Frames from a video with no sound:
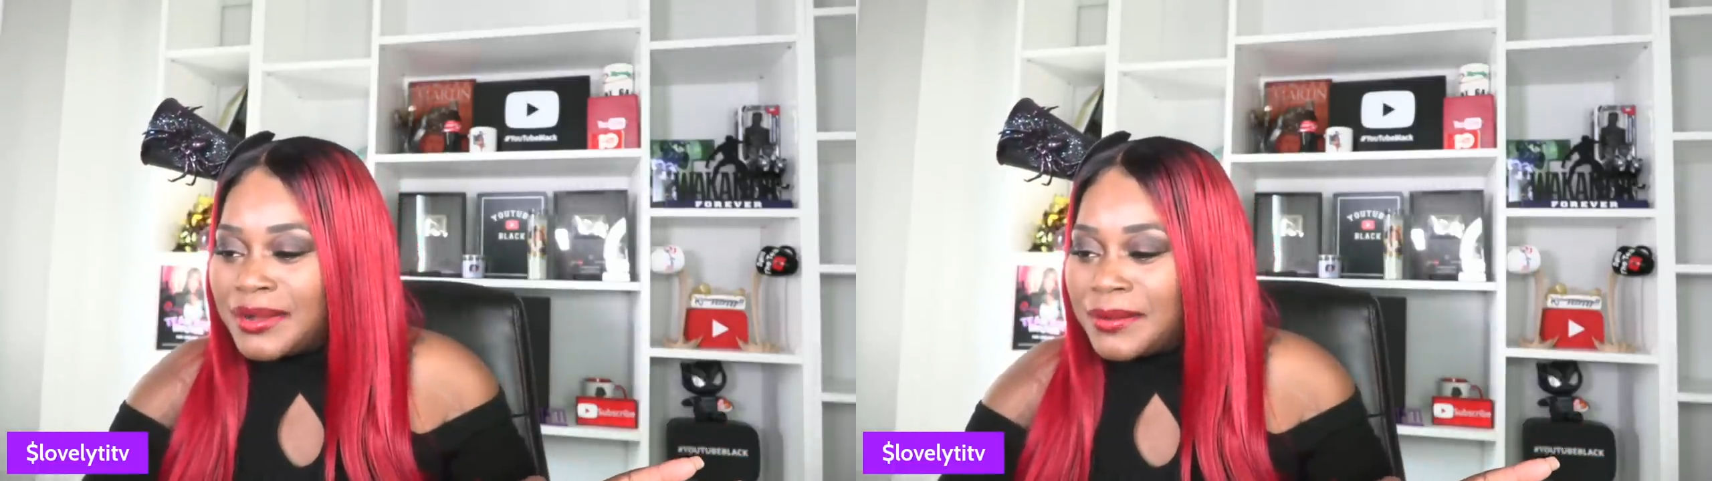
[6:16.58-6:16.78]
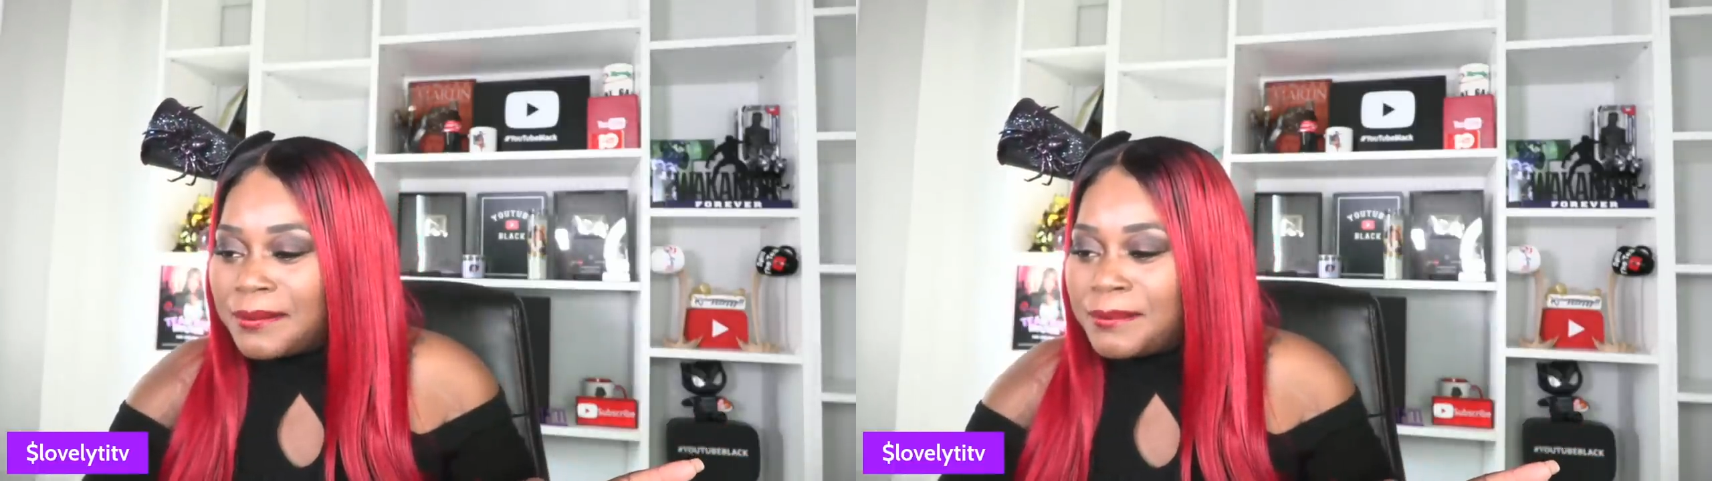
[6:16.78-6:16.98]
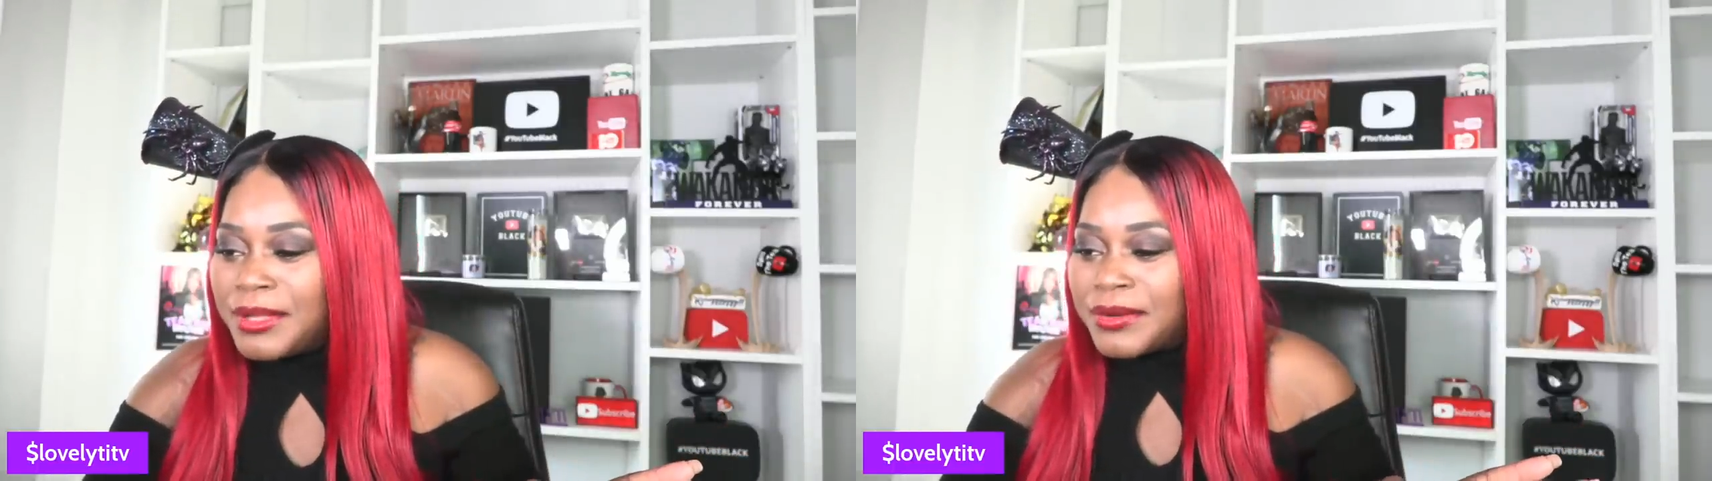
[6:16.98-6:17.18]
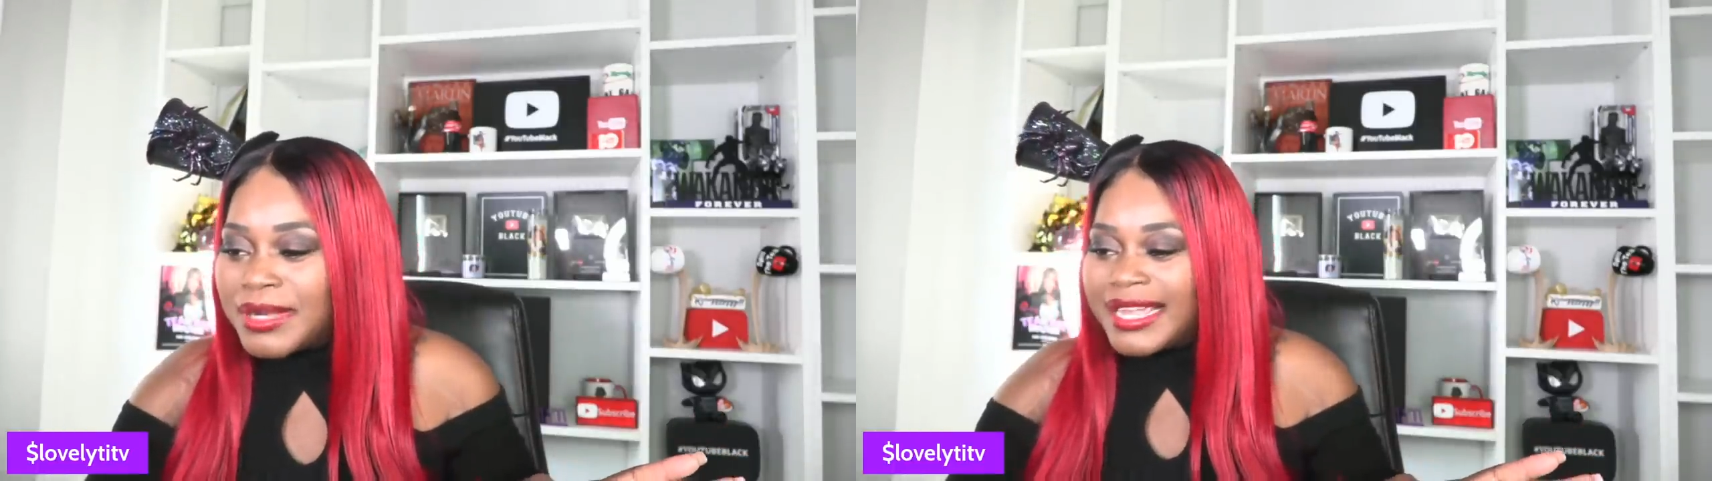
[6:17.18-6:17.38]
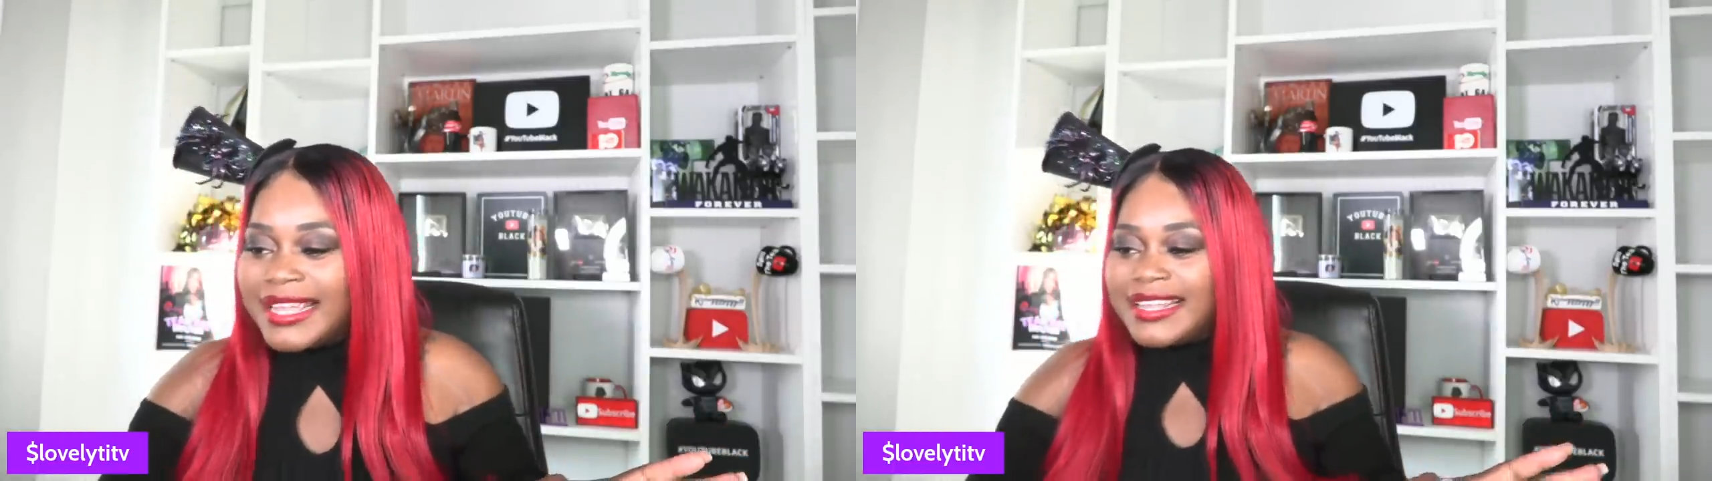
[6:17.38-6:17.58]
Milk
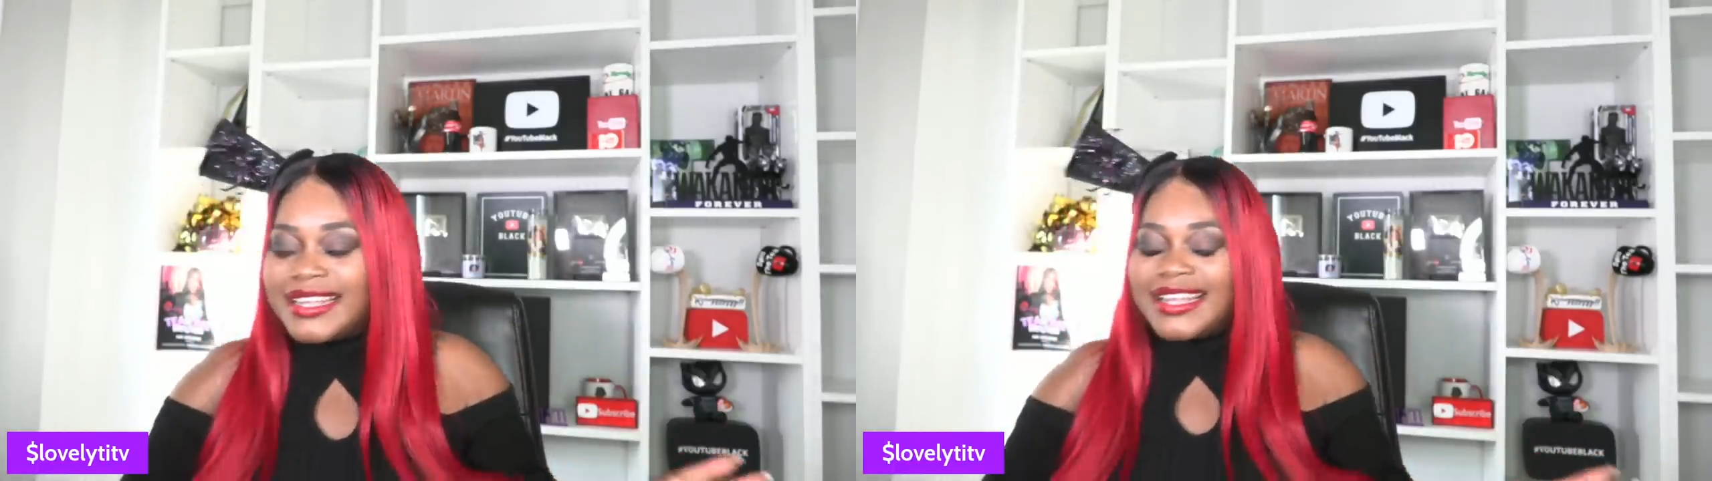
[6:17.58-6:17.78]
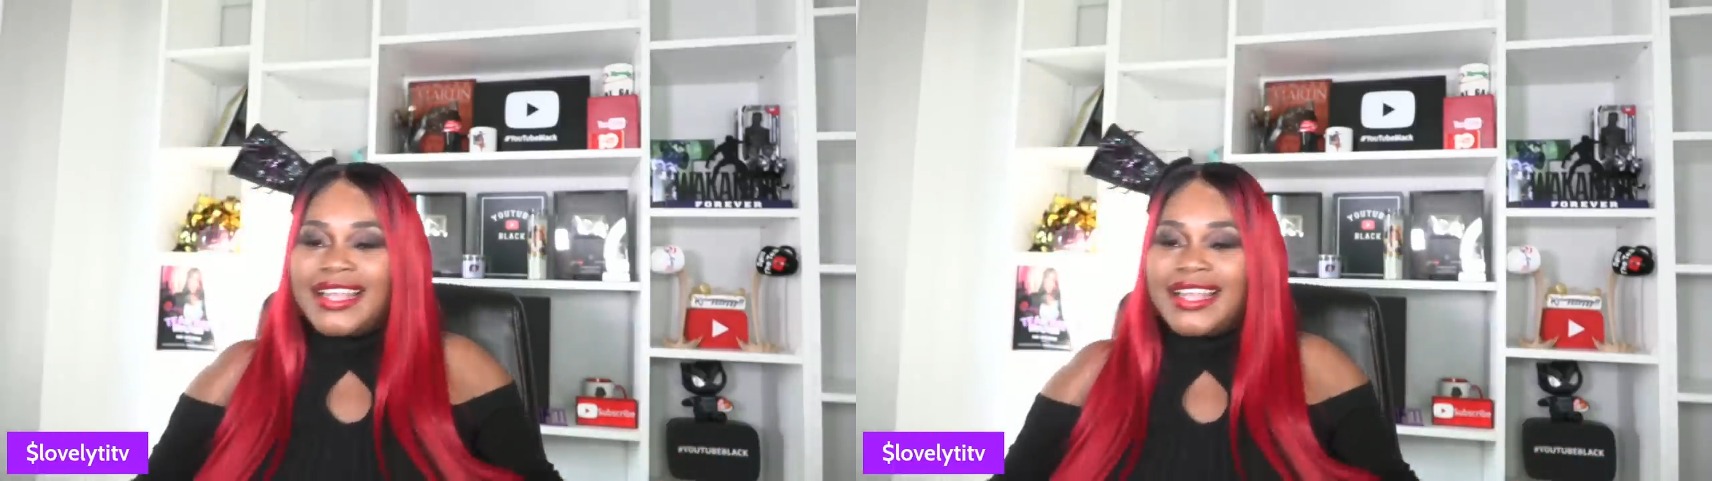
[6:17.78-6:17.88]
Cake,